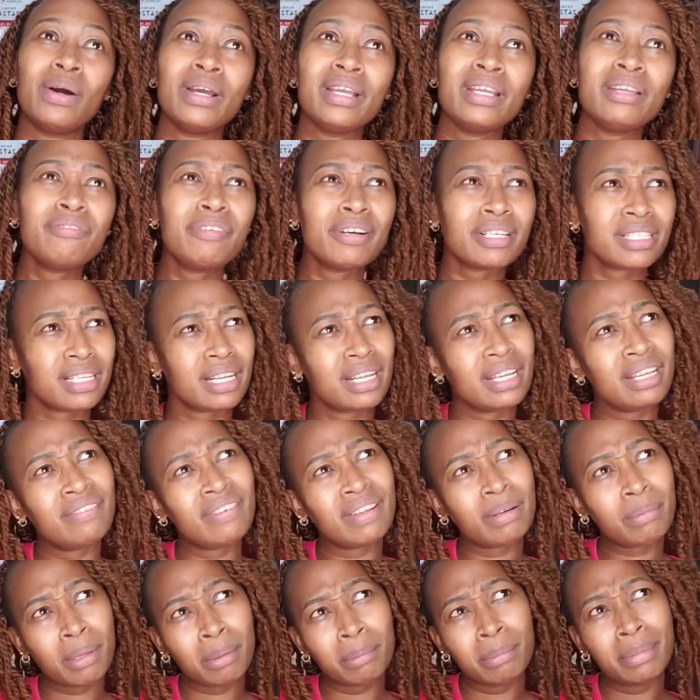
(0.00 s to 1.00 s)
in fact
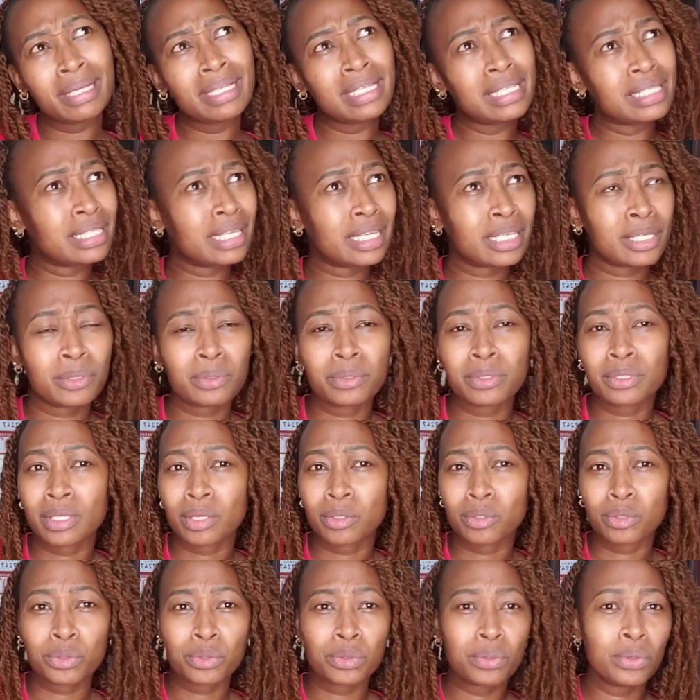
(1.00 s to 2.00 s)
even my big sister knows
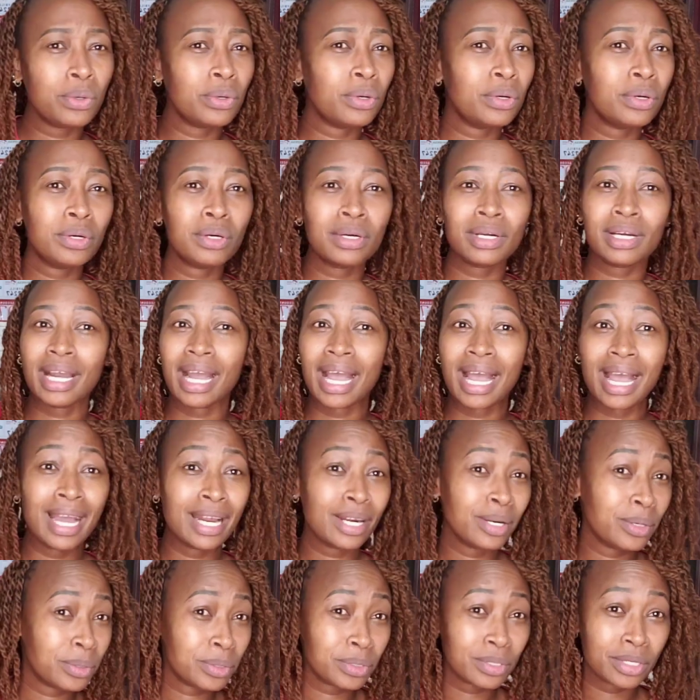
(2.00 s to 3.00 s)
how to cook
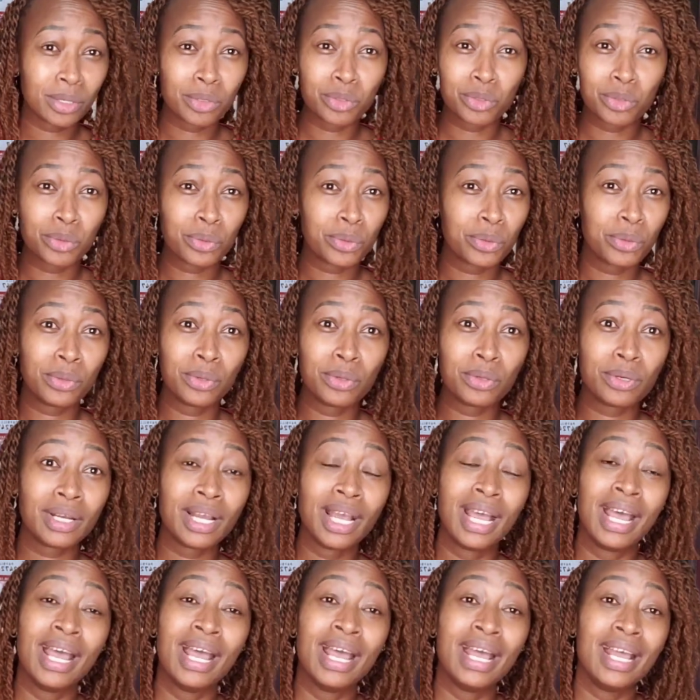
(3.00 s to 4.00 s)
Anne knows how to
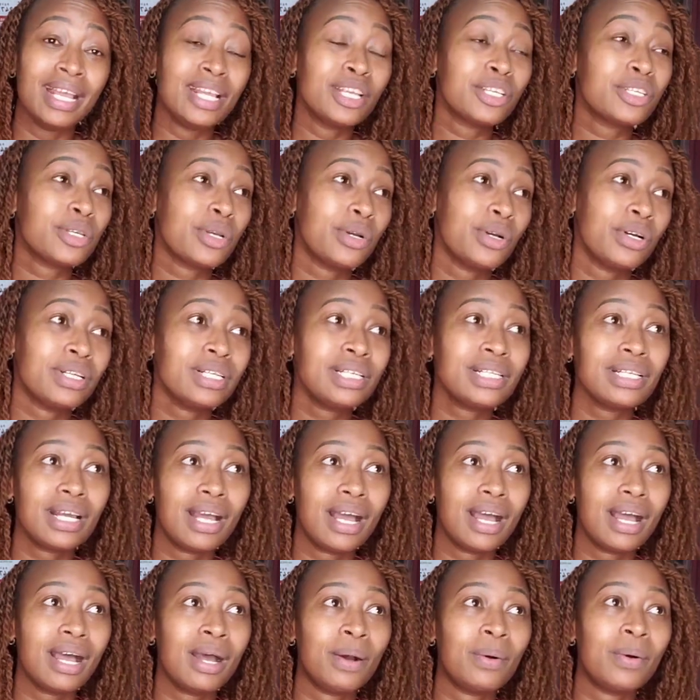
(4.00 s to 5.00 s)
cook in short
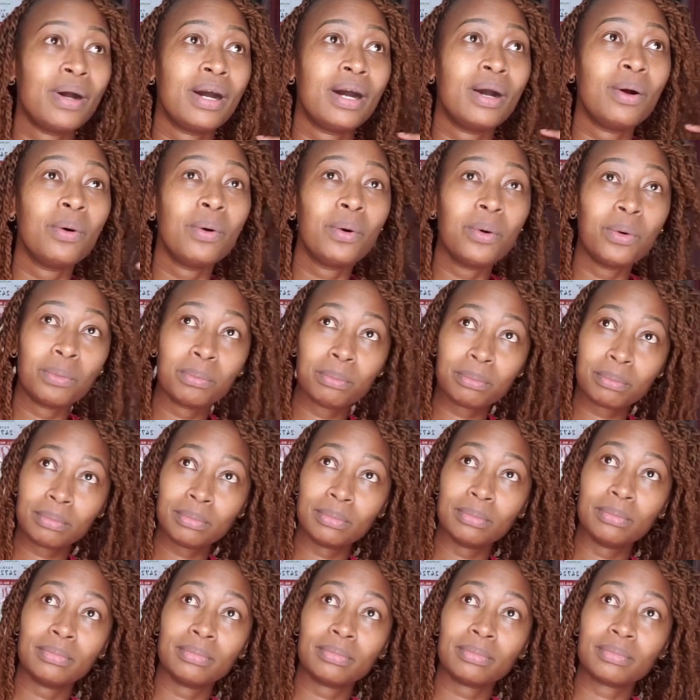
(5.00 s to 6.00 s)
our
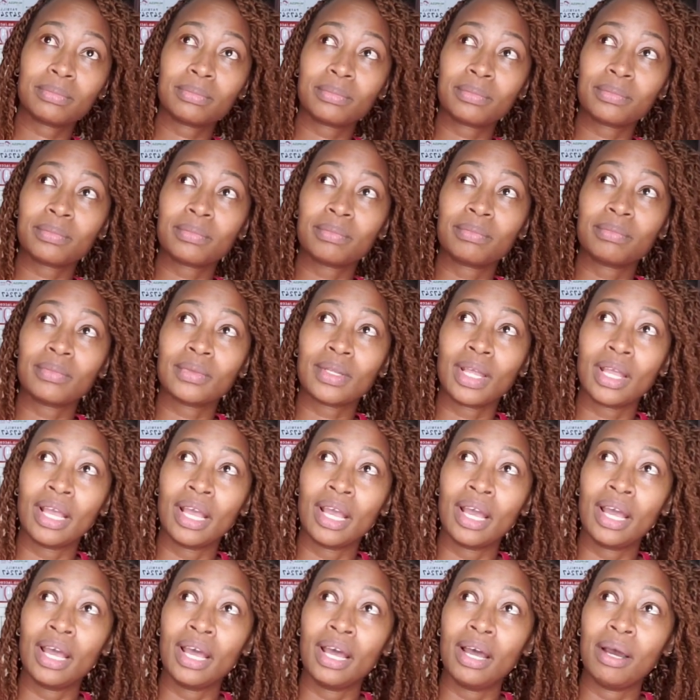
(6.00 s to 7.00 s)

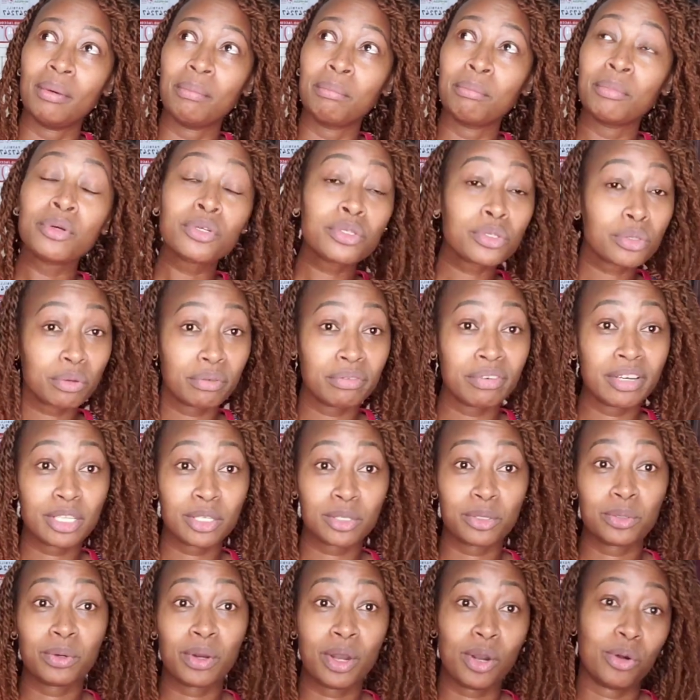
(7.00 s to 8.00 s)
home most of
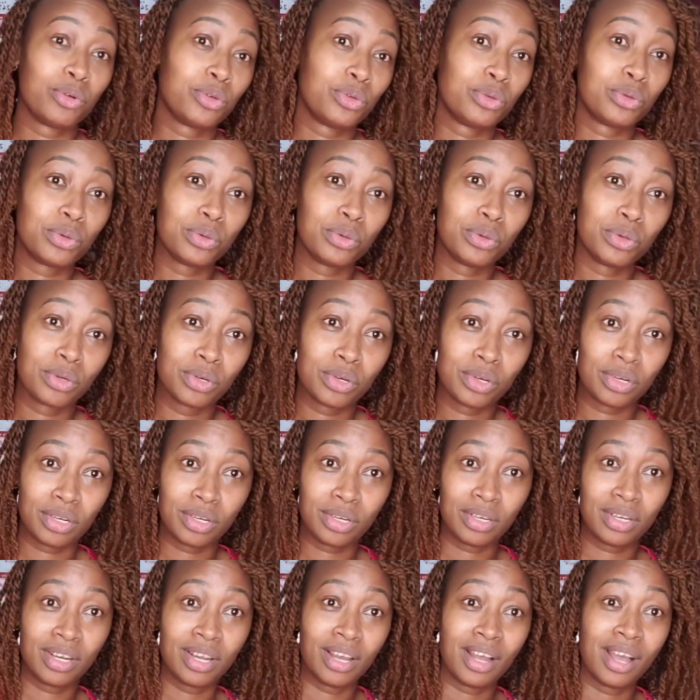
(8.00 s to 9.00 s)
us know how to
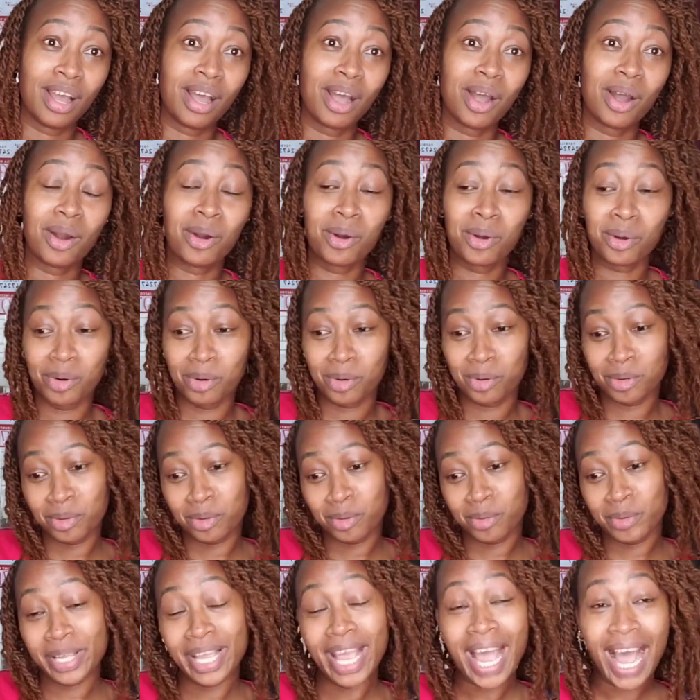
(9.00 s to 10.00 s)
cook
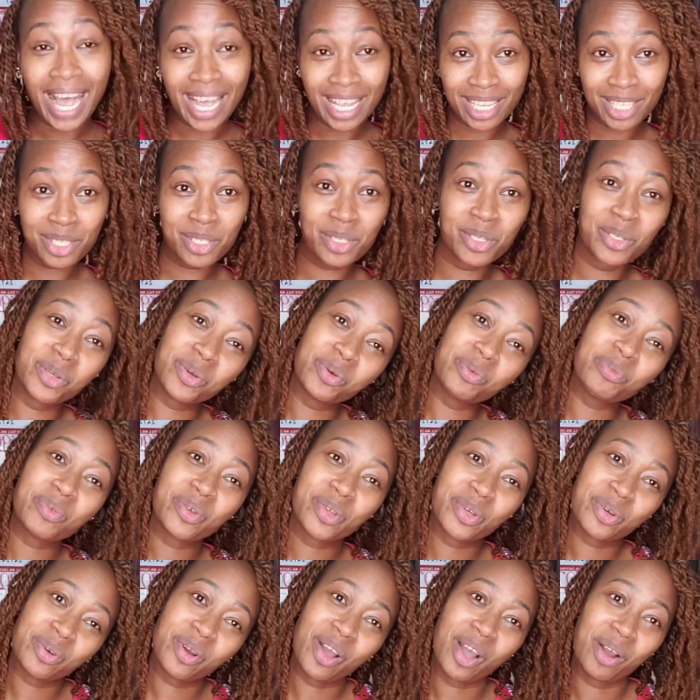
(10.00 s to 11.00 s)
or we assume
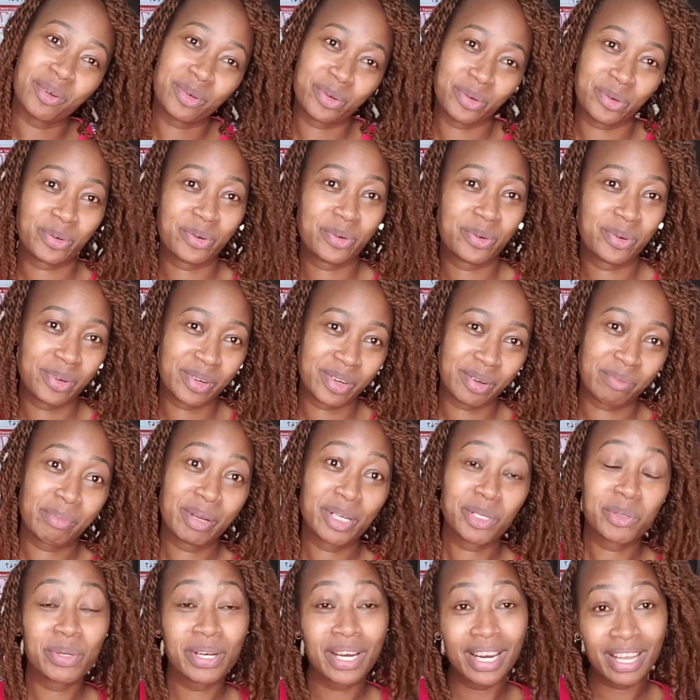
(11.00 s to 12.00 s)
we know how to cook
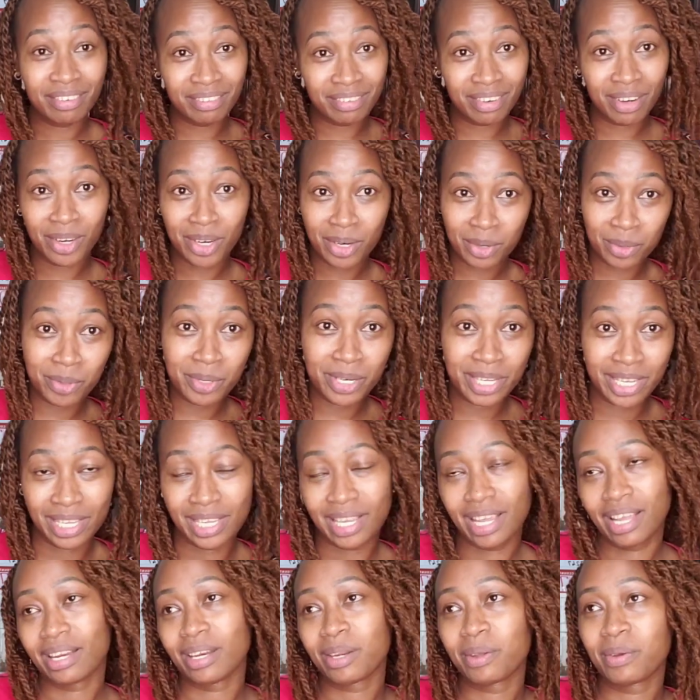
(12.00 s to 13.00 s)
but we love our
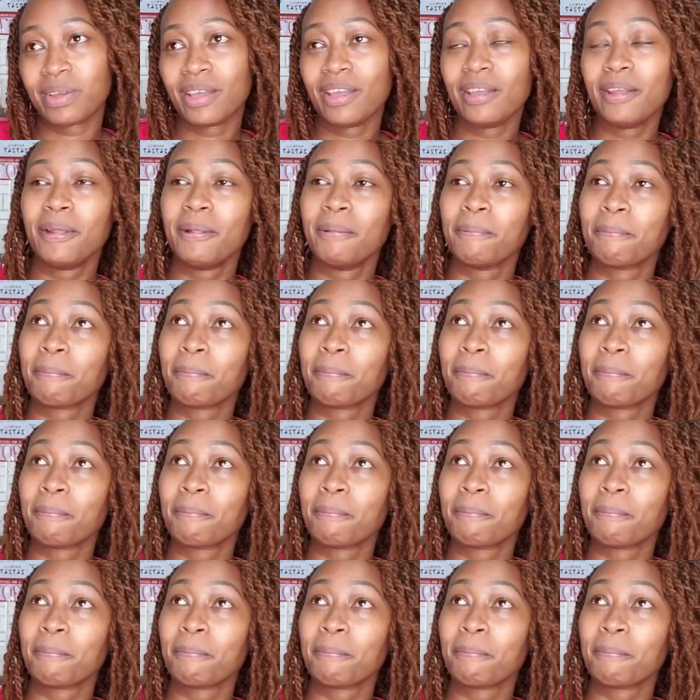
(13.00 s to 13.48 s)
cooking anyway